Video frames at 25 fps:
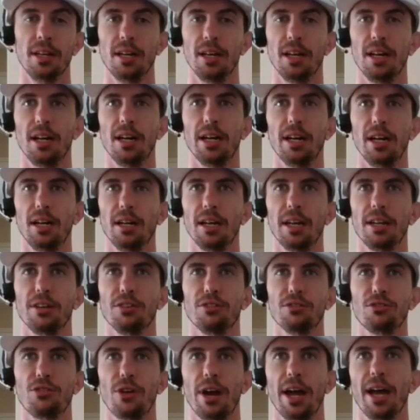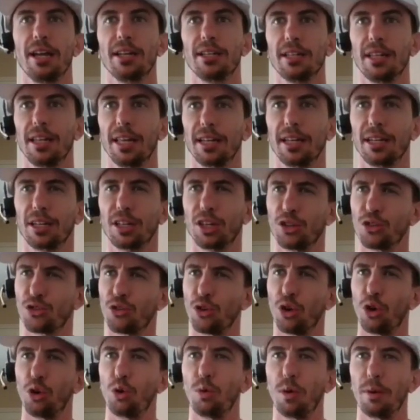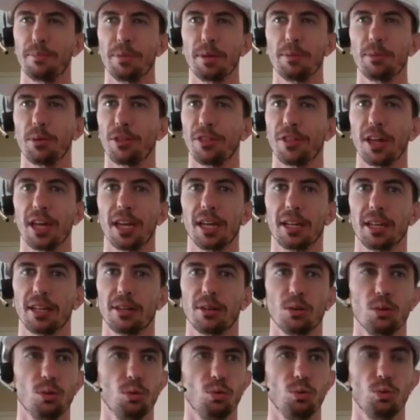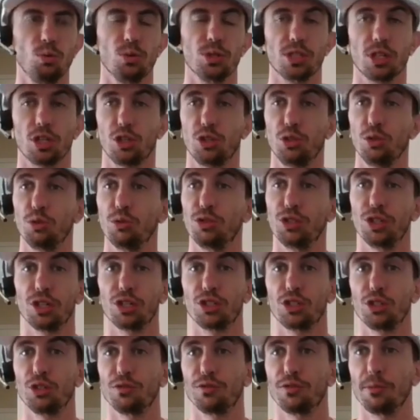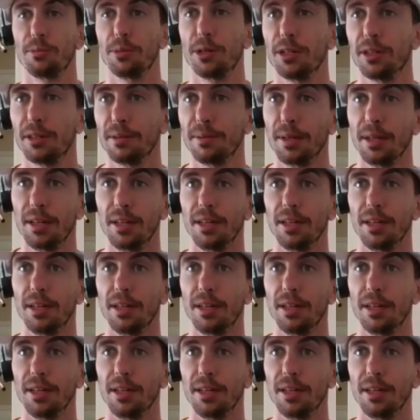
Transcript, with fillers: uh, and trying to like control what people think was a huge issue for me.